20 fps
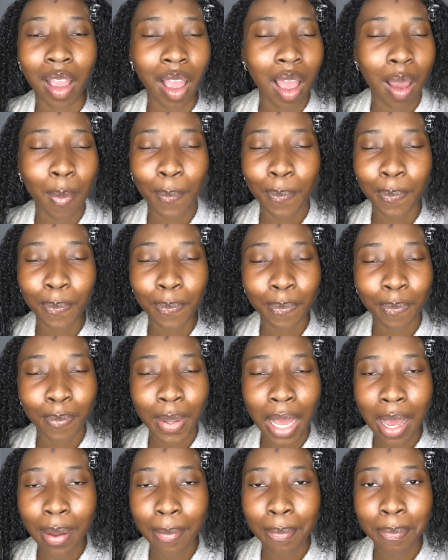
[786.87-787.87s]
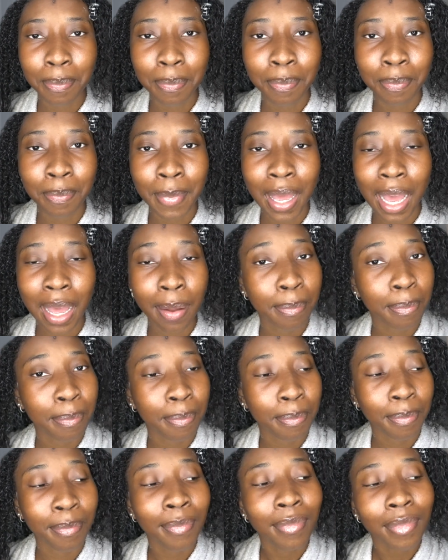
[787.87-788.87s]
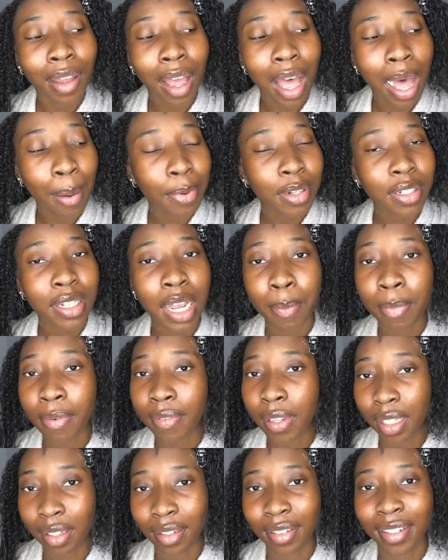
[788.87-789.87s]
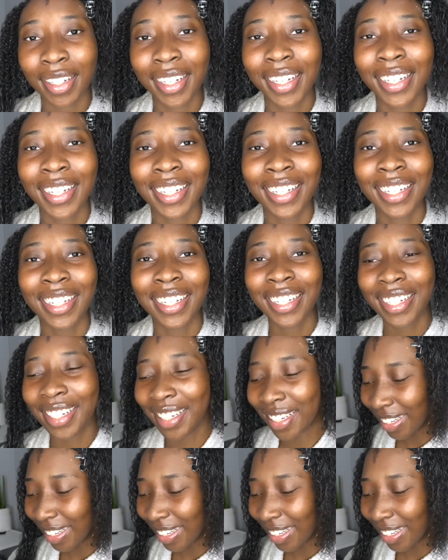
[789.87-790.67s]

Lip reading: I'm on top of it.